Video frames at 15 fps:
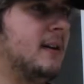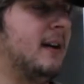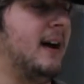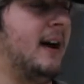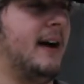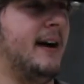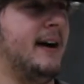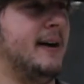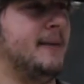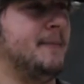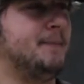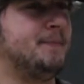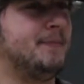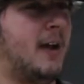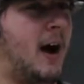
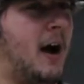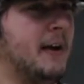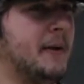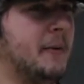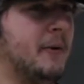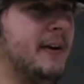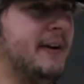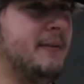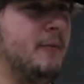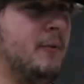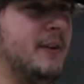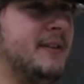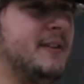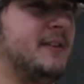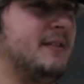LA
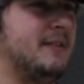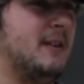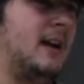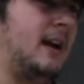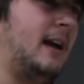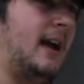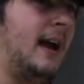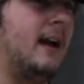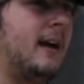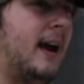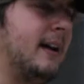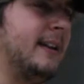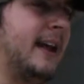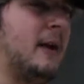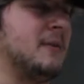was
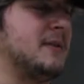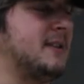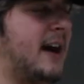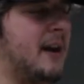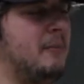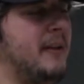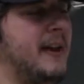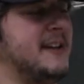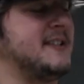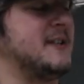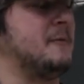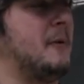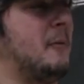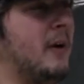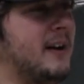not a place
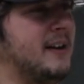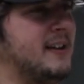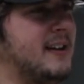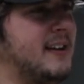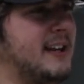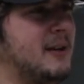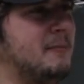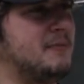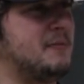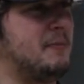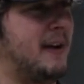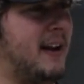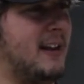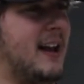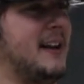that we wanted to keep
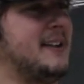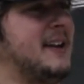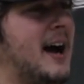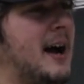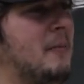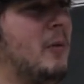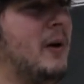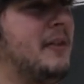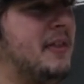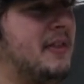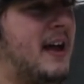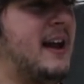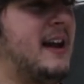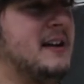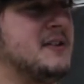spending a lot of time with
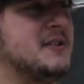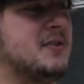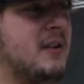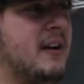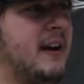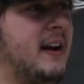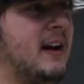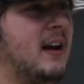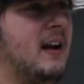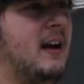in that industry.